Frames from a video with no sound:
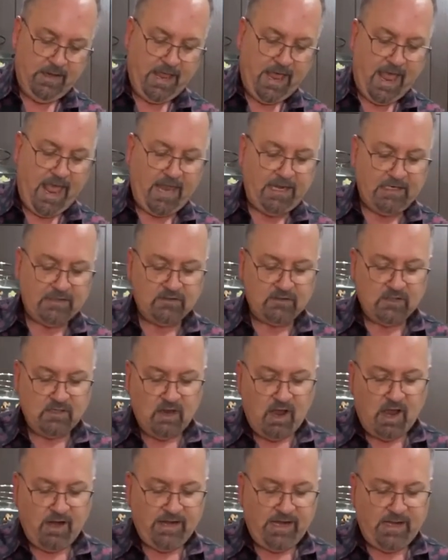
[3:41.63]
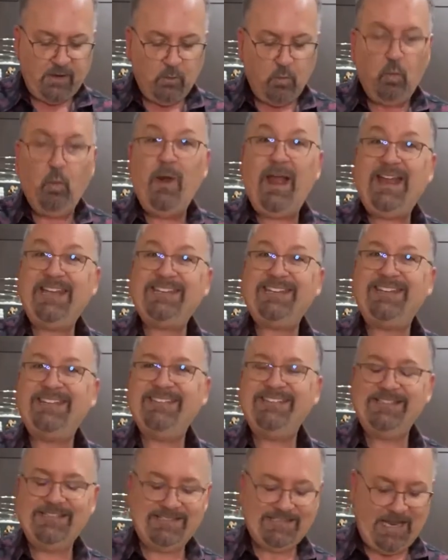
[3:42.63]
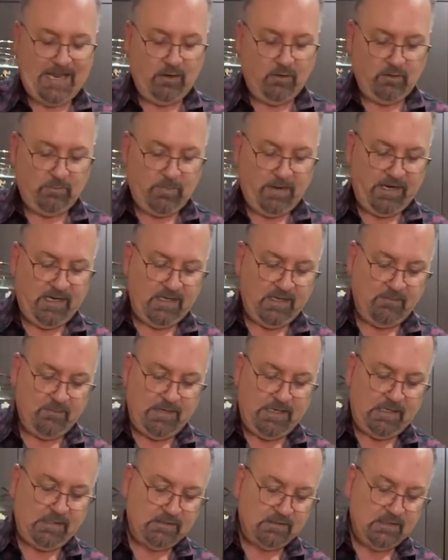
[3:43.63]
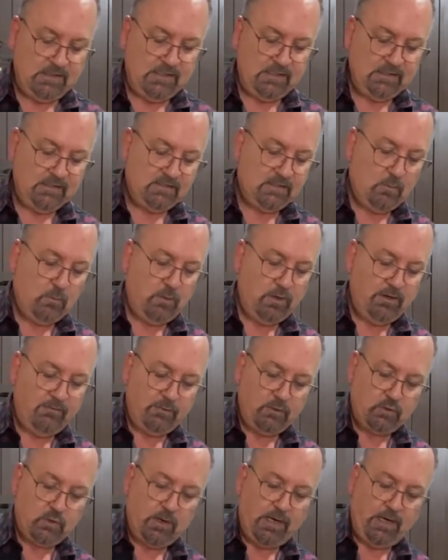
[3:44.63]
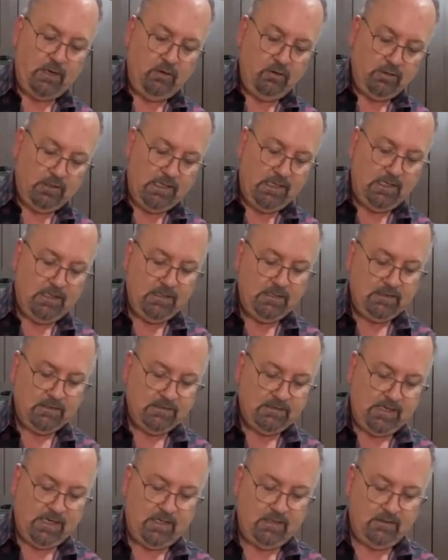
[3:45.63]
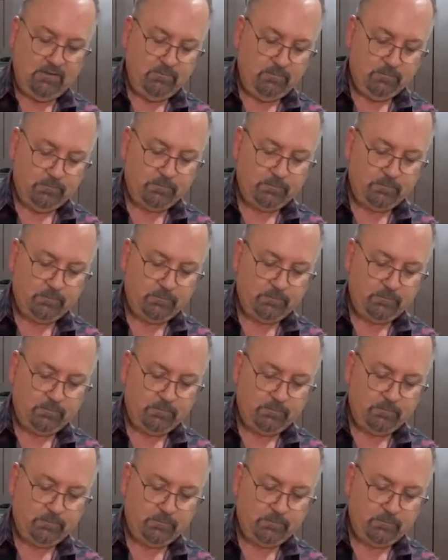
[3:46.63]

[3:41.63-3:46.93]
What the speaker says: And it's not a wet salad by any means. It is somewhat of a dry looking salad,